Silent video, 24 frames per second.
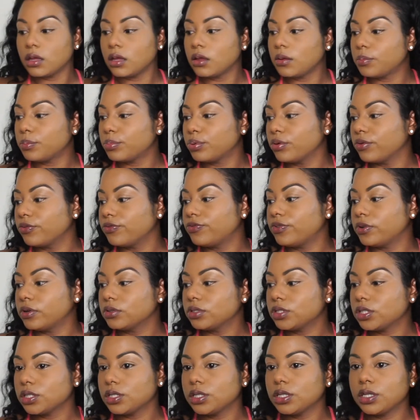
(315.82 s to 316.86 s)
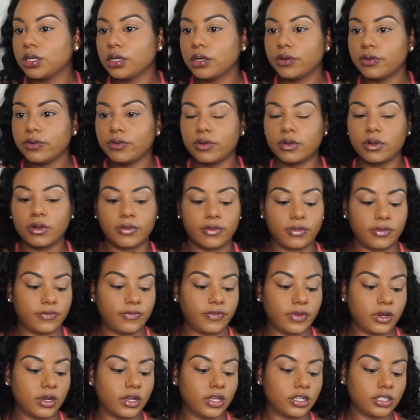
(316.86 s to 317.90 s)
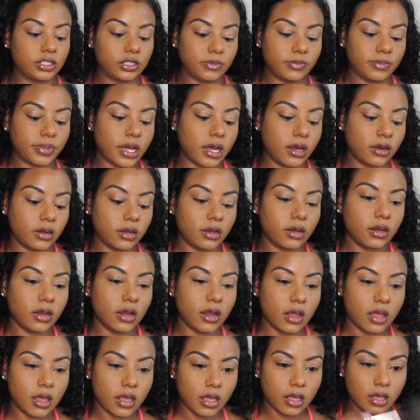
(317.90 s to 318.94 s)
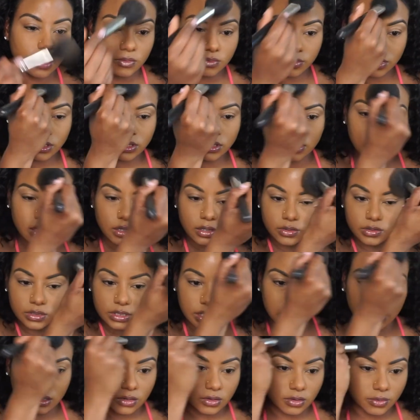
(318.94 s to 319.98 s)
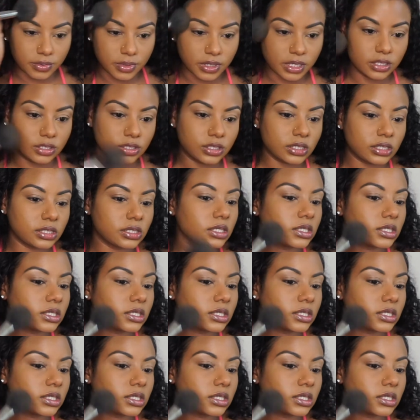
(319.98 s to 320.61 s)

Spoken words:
Pro Filter foundation powder. Just going to use a little bit just